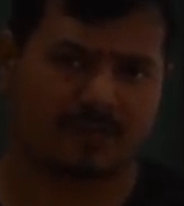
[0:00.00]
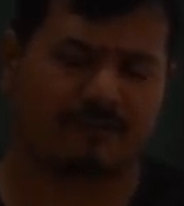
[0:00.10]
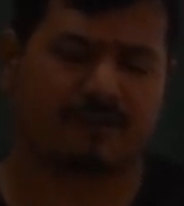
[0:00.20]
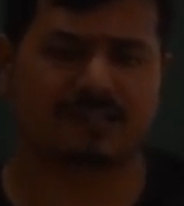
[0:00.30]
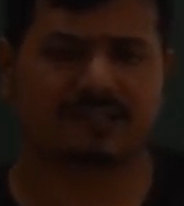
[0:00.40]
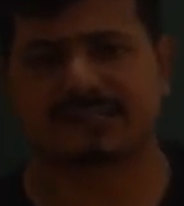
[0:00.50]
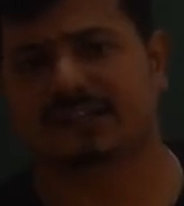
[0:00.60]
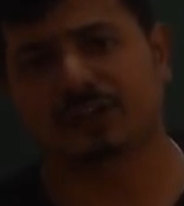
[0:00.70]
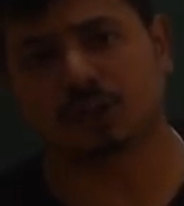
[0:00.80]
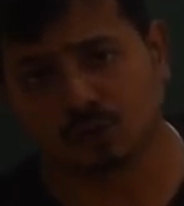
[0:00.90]
If it is
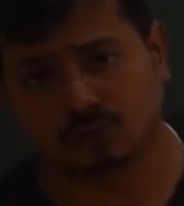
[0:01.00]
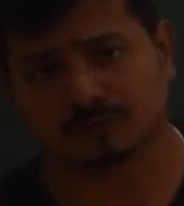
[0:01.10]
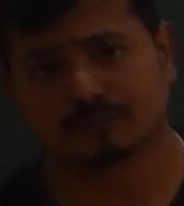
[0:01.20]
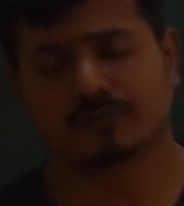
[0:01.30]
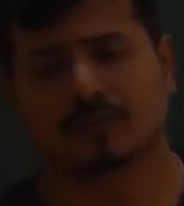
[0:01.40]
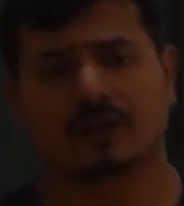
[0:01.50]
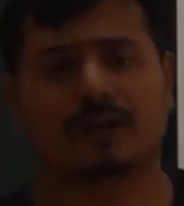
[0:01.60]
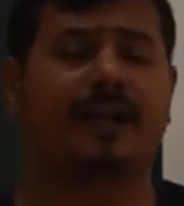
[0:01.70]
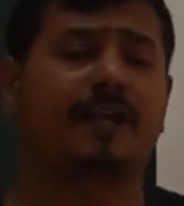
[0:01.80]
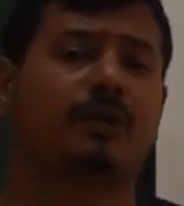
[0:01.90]

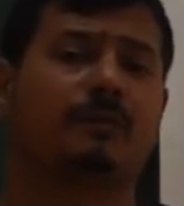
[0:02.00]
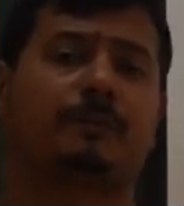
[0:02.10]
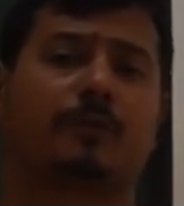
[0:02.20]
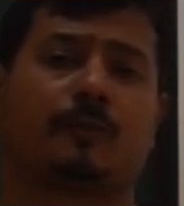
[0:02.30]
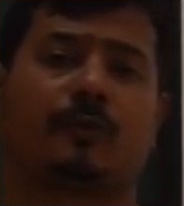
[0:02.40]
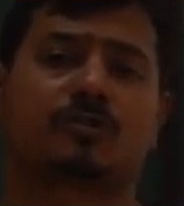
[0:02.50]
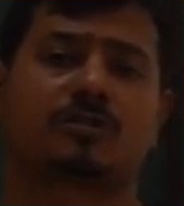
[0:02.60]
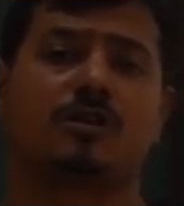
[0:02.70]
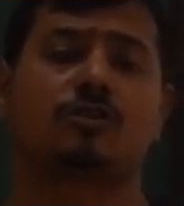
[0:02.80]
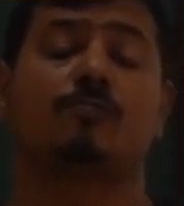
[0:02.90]
SN2, rate will be
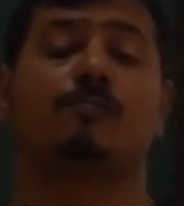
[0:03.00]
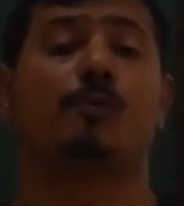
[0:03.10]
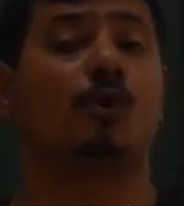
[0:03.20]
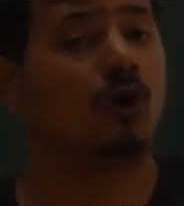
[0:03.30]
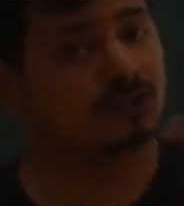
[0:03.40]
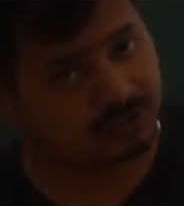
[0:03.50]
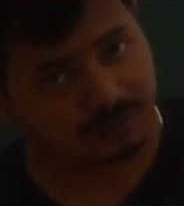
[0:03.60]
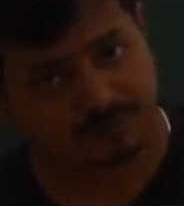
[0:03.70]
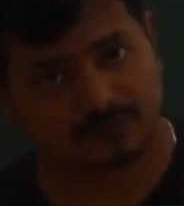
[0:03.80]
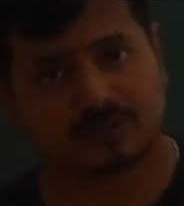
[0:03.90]
proportional to
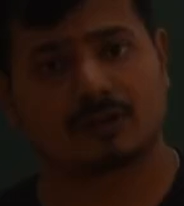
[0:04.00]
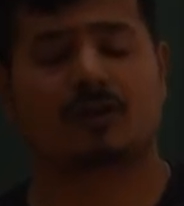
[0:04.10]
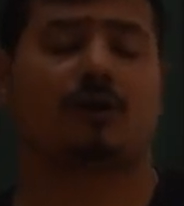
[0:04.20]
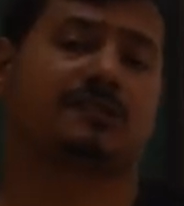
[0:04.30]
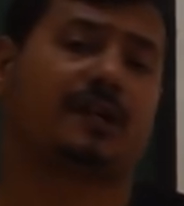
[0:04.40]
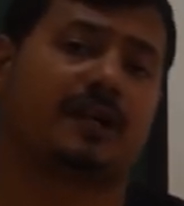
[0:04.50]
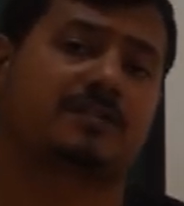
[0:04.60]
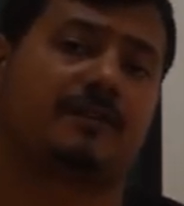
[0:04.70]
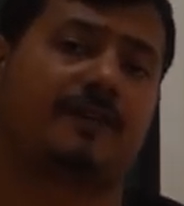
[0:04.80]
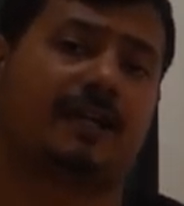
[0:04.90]
both
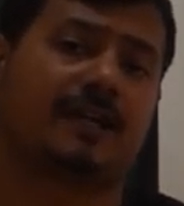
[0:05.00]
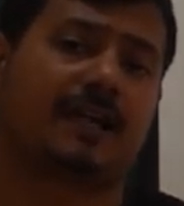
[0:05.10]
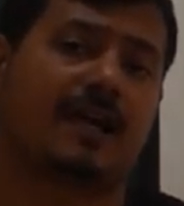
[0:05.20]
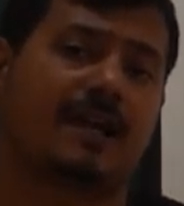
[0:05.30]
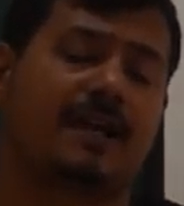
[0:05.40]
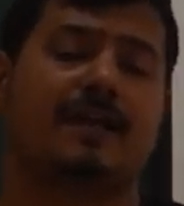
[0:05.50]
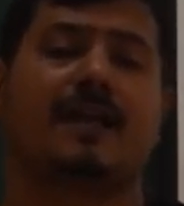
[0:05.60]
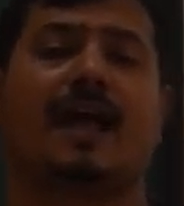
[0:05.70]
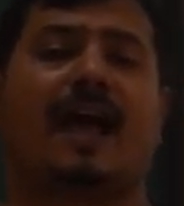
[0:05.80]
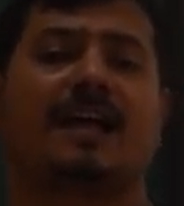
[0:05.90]
concentration of alkyl
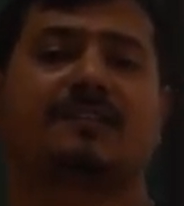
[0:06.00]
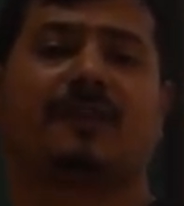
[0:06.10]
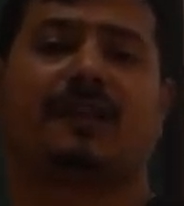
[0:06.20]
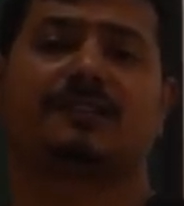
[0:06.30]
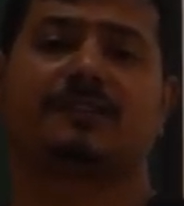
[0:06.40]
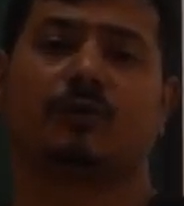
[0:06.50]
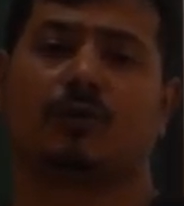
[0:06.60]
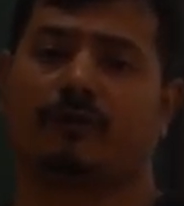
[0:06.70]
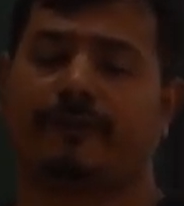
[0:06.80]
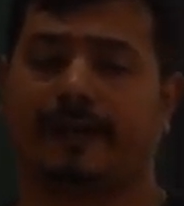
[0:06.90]
halide as well as
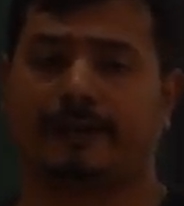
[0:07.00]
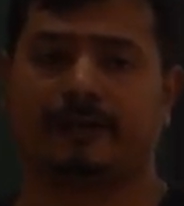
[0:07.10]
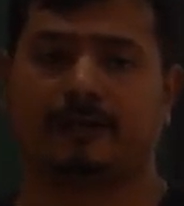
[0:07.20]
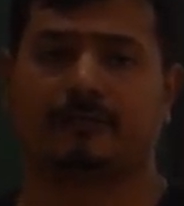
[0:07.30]
nucleophile,